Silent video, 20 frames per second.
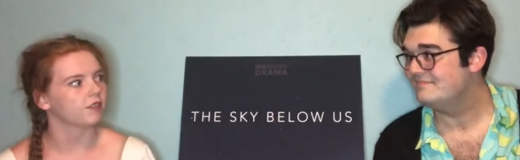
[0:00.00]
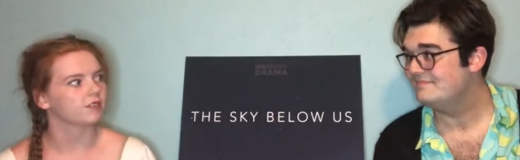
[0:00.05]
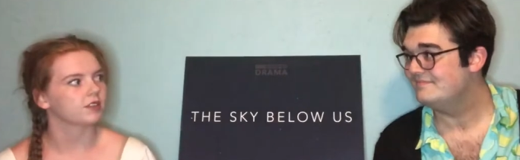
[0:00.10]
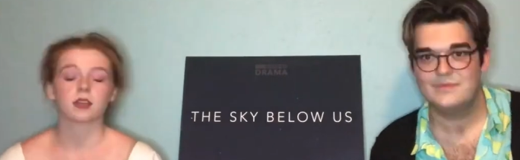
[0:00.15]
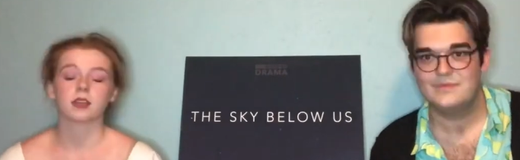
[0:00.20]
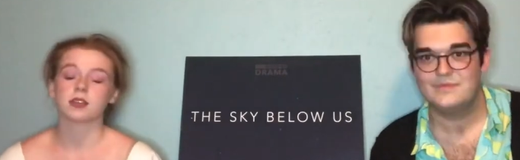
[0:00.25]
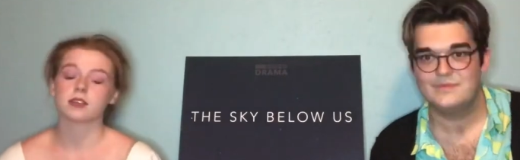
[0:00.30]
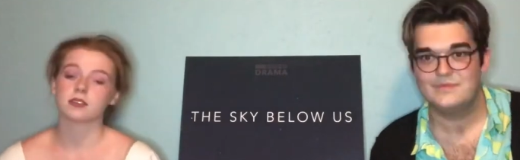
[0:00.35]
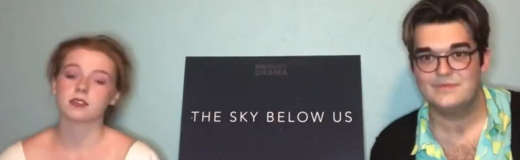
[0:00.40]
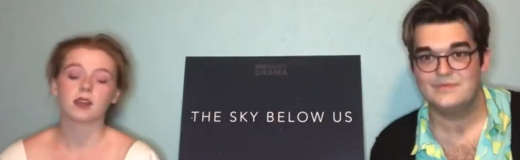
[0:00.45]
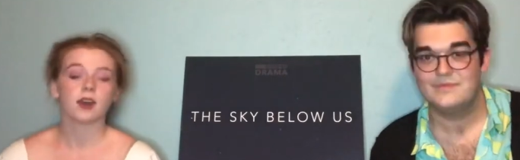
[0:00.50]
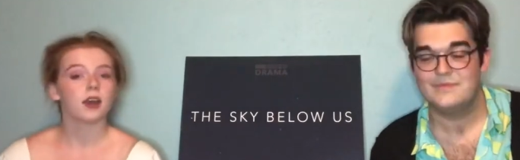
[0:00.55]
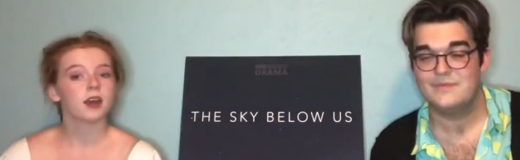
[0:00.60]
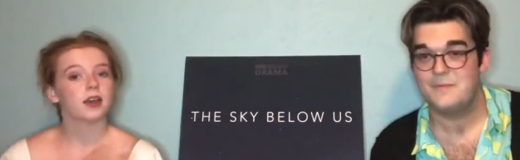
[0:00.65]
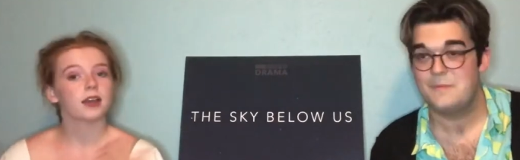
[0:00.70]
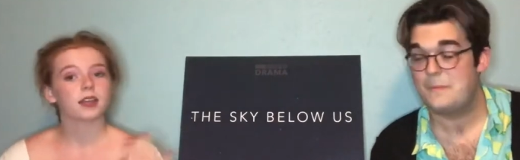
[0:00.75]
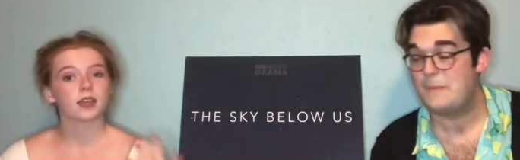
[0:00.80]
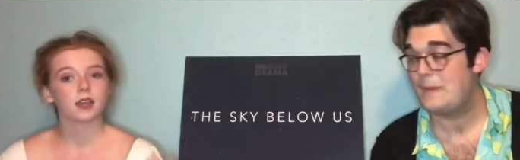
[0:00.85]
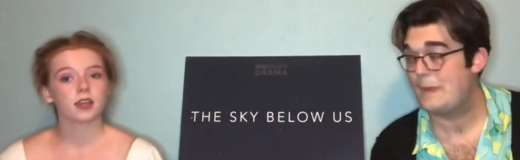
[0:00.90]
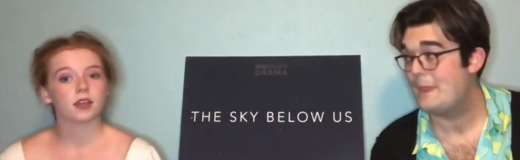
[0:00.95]
Speaker 1: Because not
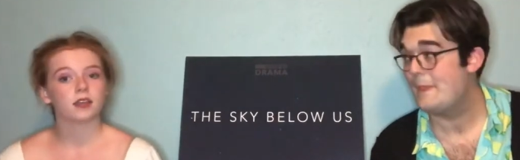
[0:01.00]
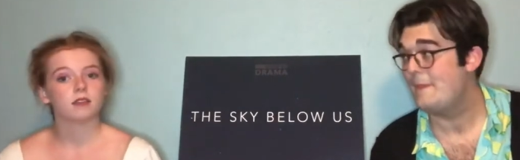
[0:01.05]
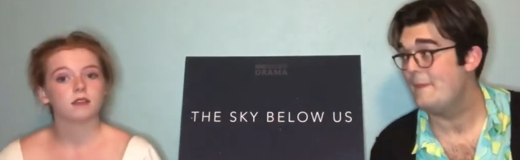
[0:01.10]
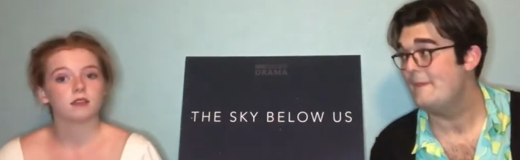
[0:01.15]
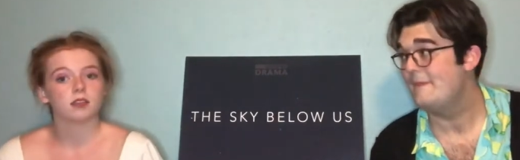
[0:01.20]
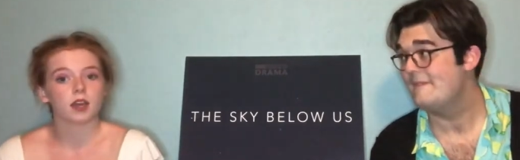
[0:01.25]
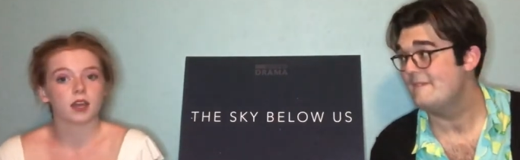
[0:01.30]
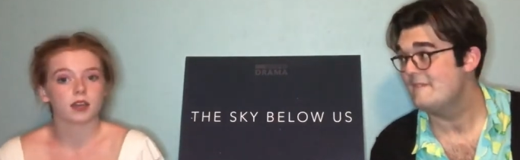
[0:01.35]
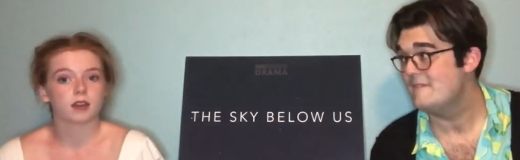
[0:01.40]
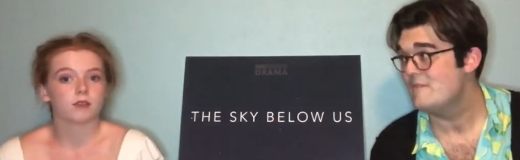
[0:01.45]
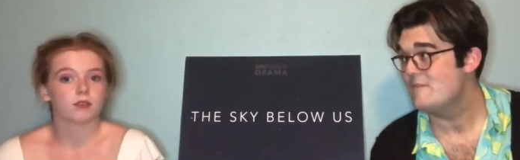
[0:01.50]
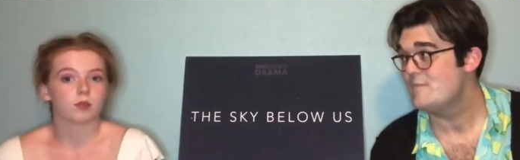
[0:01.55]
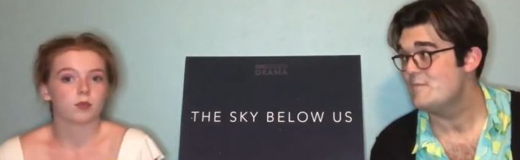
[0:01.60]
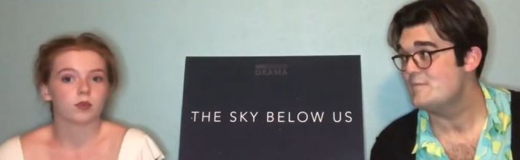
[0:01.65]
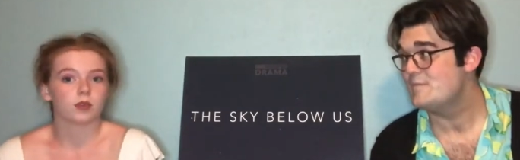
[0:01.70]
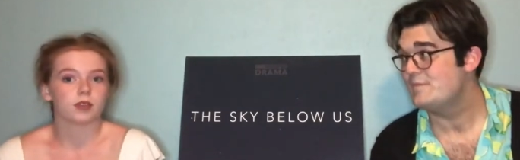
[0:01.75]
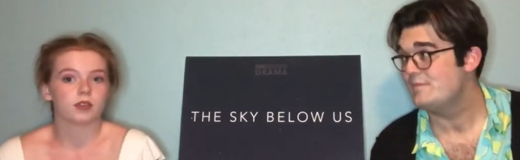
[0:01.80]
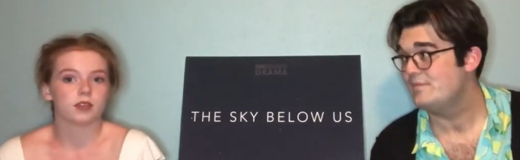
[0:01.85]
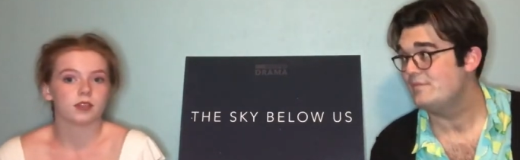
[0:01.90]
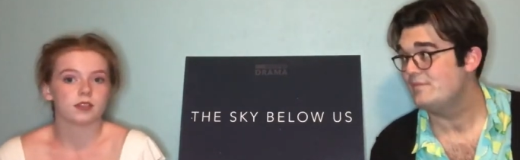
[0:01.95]
again, not
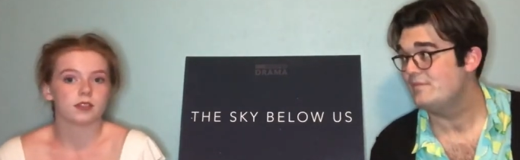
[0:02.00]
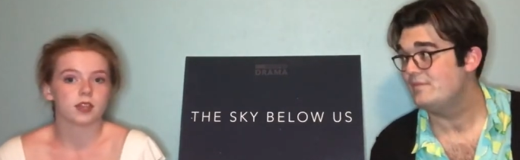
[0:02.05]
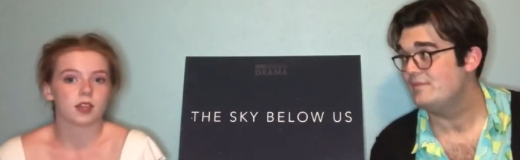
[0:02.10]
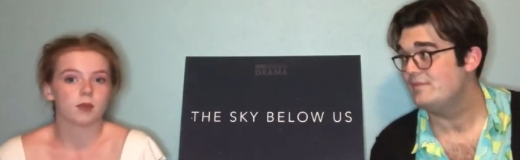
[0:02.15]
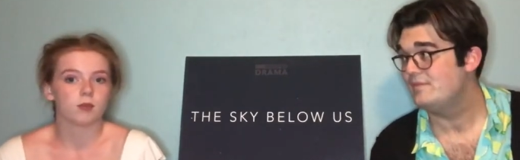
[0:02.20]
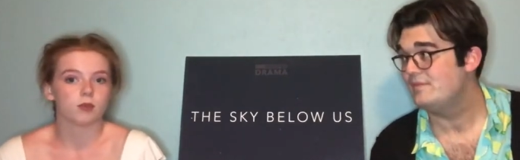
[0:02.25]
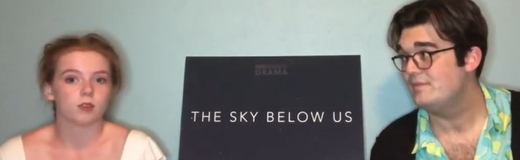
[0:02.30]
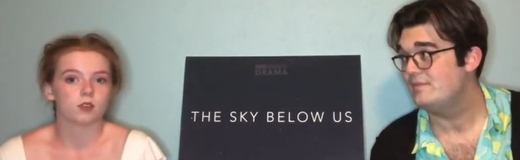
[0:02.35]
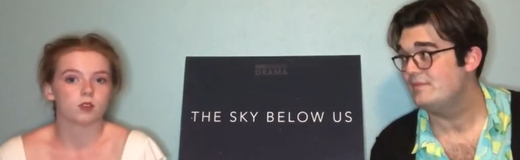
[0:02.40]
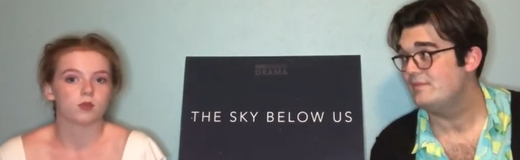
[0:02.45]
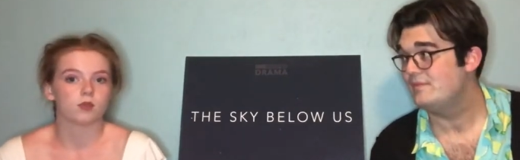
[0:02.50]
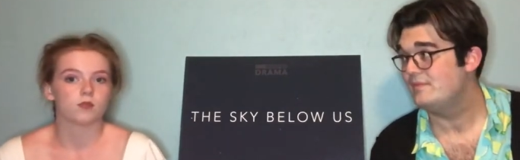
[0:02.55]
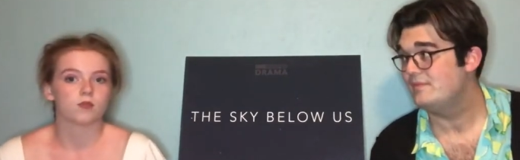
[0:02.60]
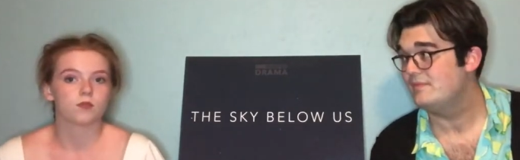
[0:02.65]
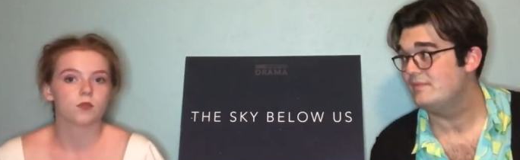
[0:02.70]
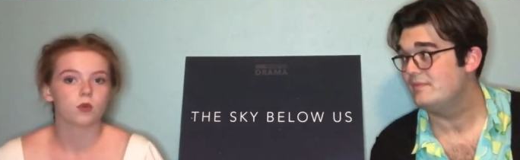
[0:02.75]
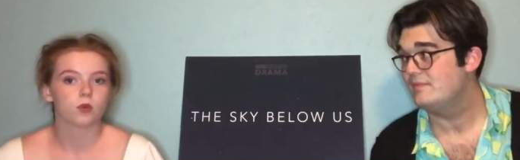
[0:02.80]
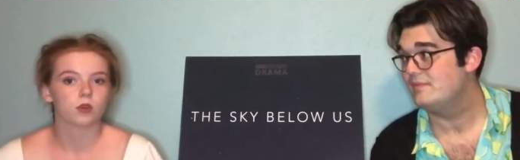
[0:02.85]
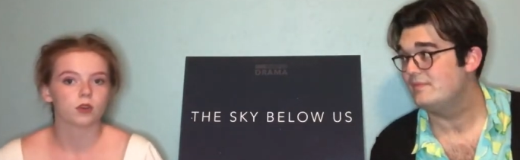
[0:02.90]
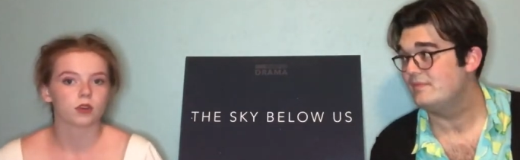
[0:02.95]
everyone is able to
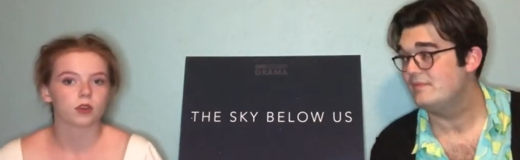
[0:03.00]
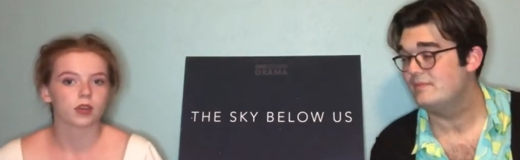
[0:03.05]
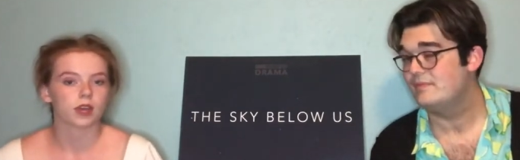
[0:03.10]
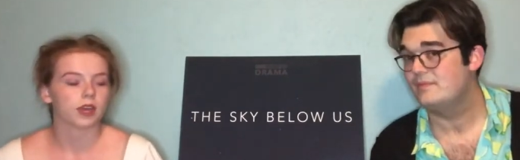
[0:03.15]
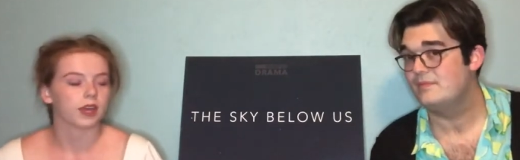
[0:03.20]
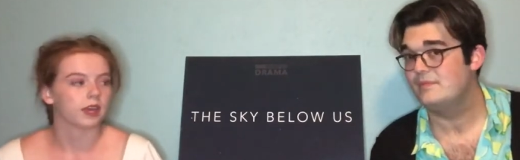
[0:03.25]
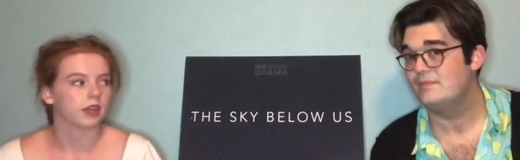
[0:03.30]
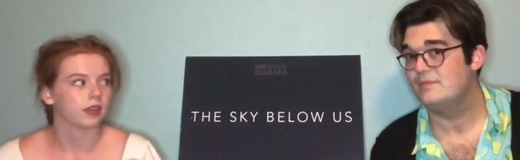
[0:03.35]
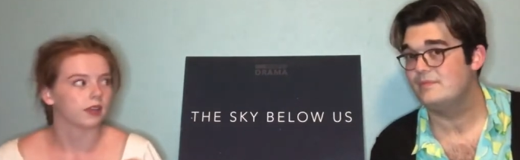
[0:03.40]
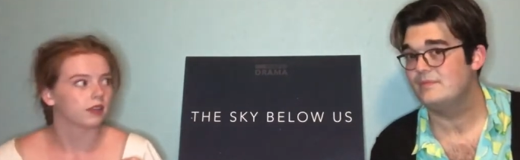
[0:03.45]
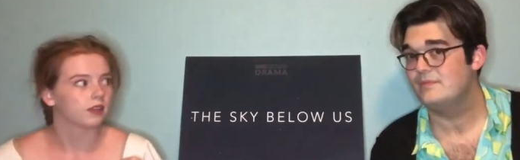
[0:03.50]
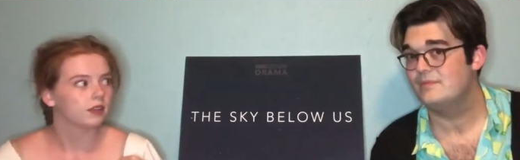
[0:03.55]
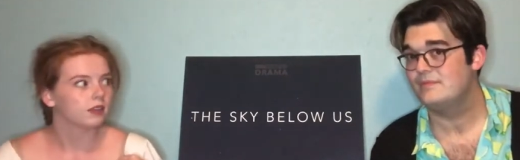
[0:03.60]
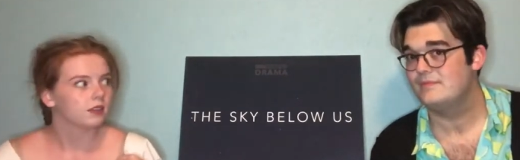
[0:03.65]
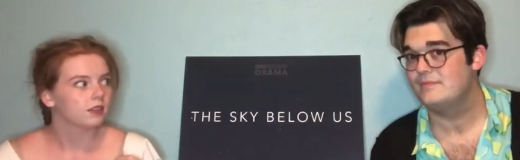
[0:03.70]
afford a